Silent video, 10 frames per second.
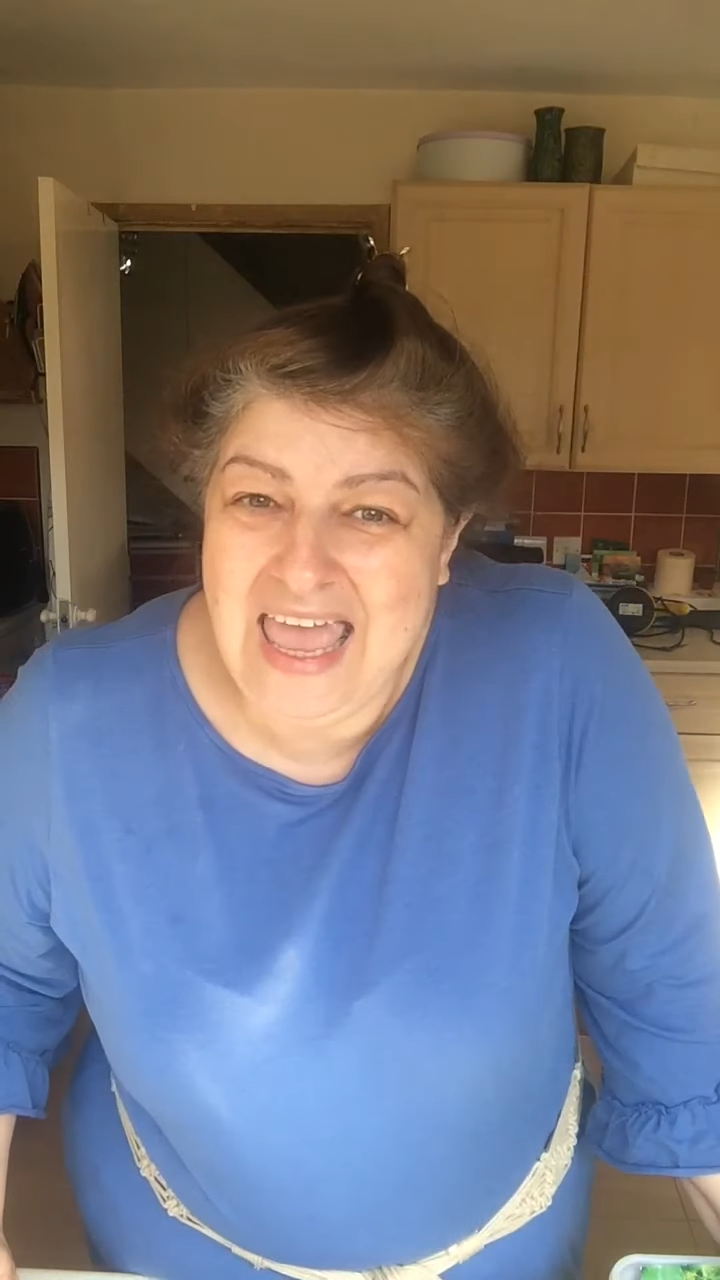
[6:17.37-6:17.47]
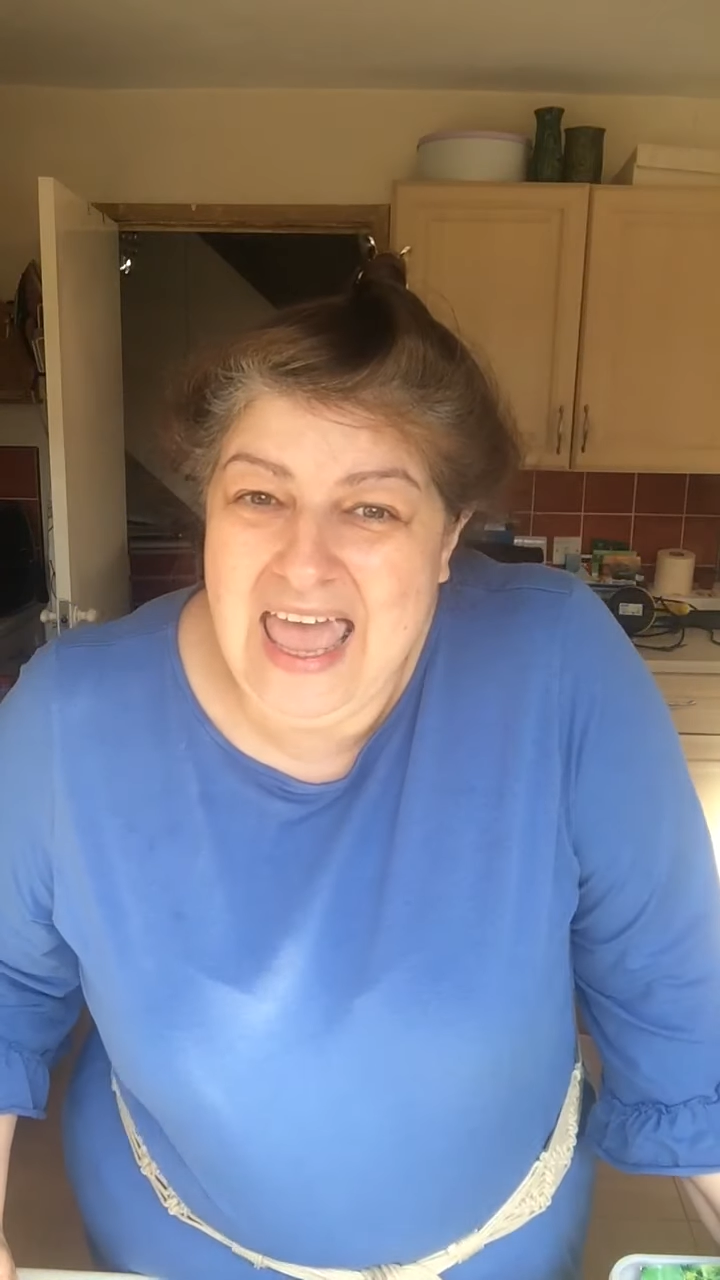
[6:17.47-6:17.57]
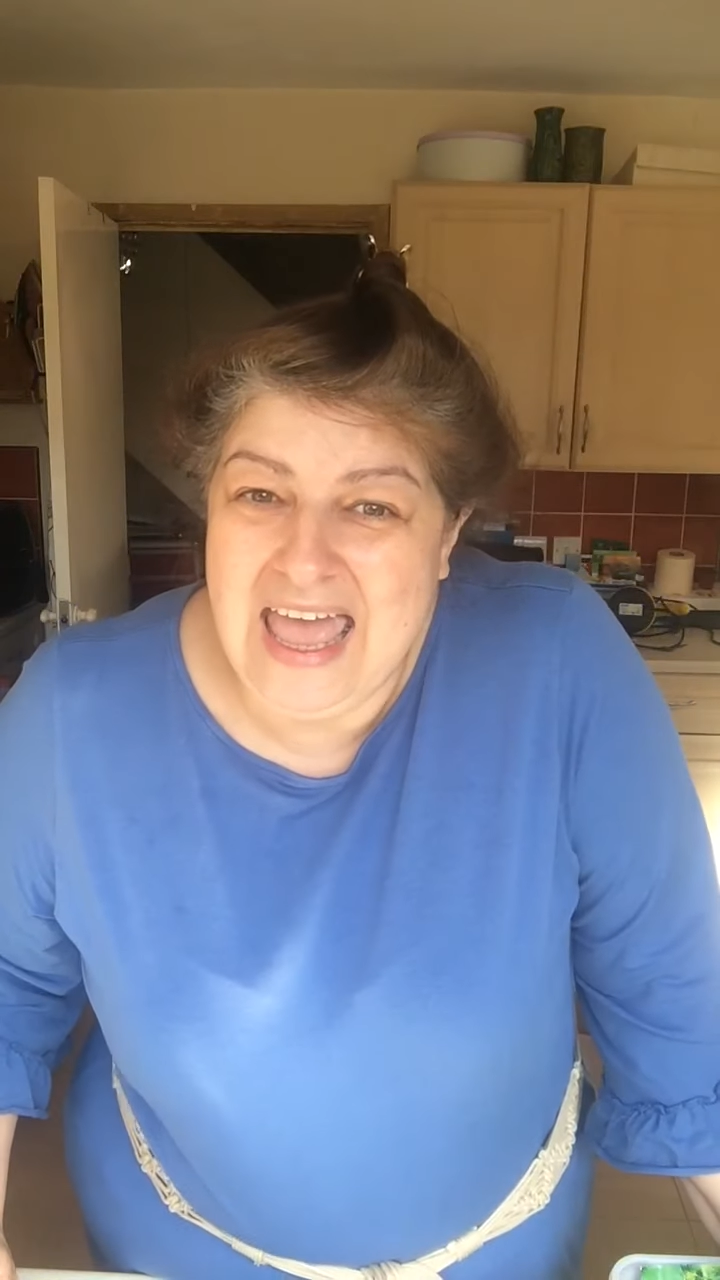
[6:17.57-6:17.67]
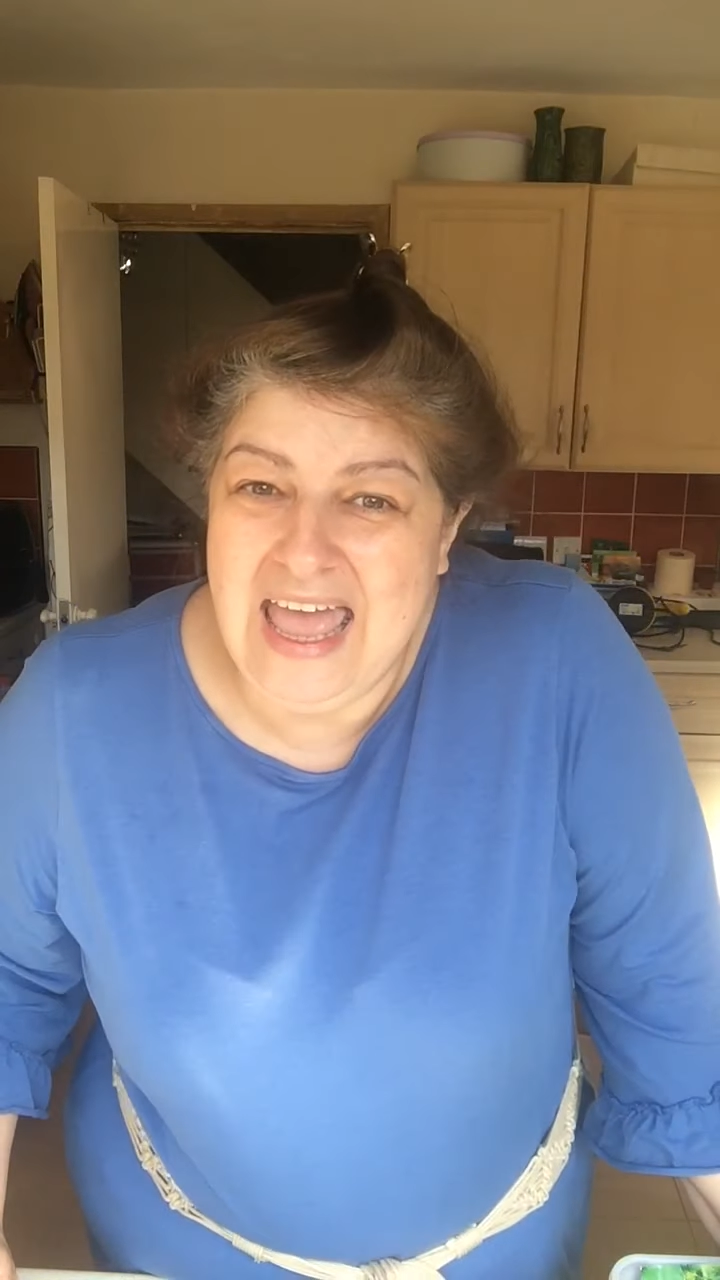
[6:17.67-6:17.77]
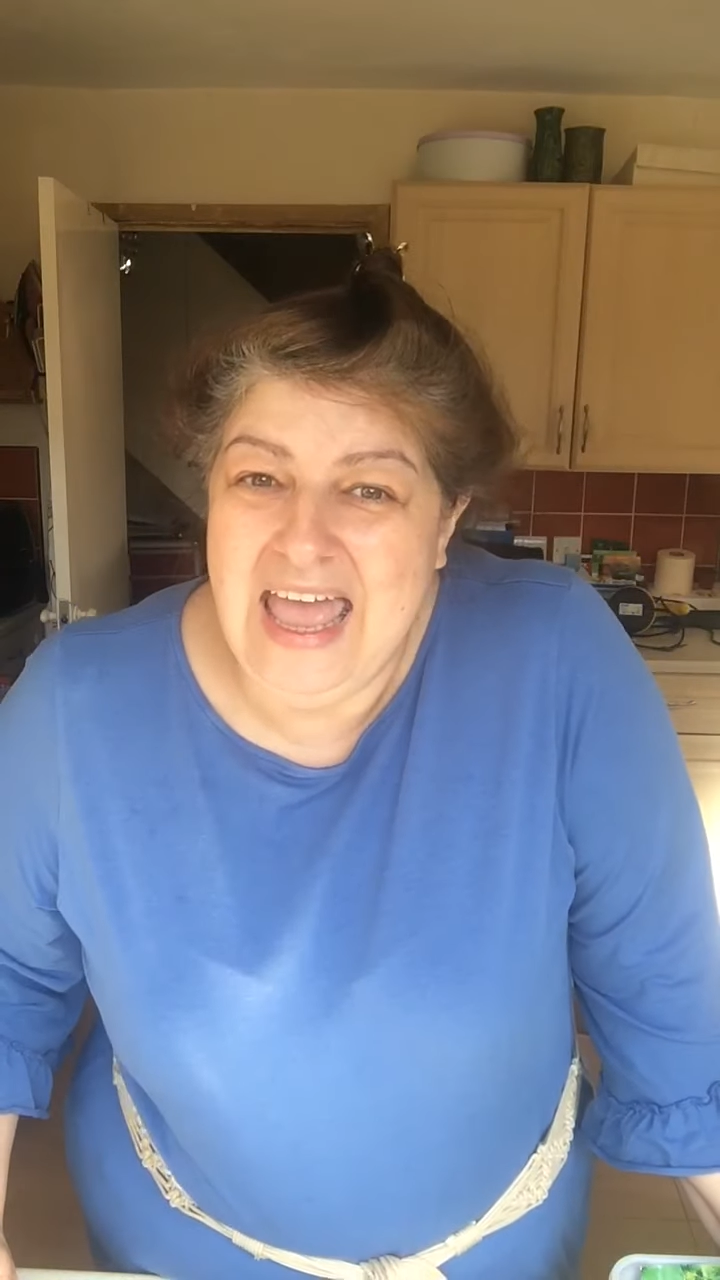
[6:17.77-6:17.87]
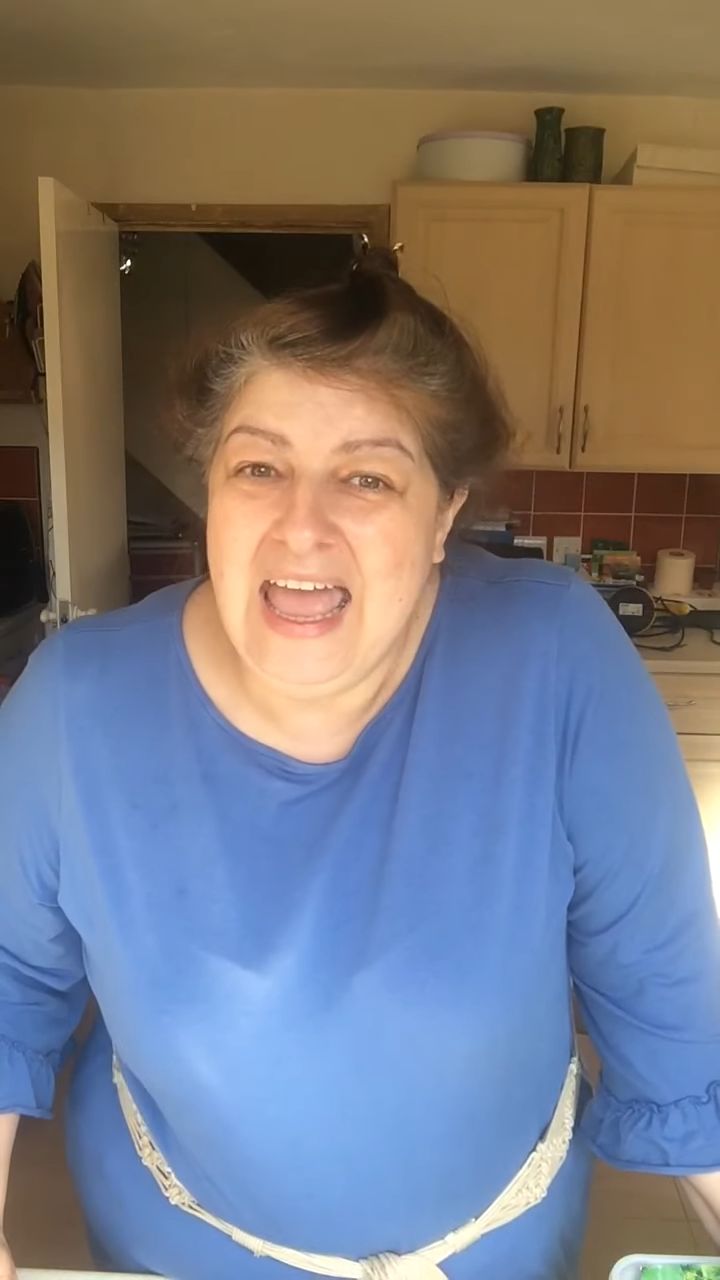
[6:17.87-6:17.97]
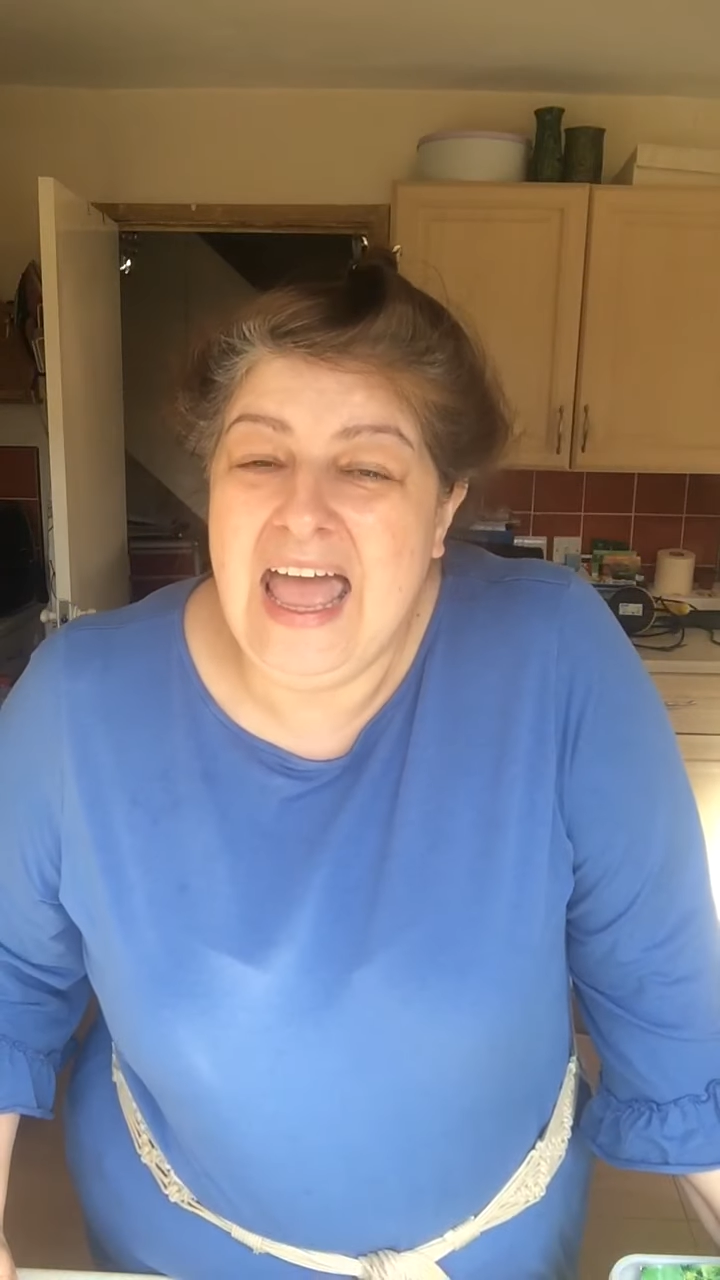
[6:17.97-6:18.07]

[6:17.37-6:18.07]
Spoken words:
care.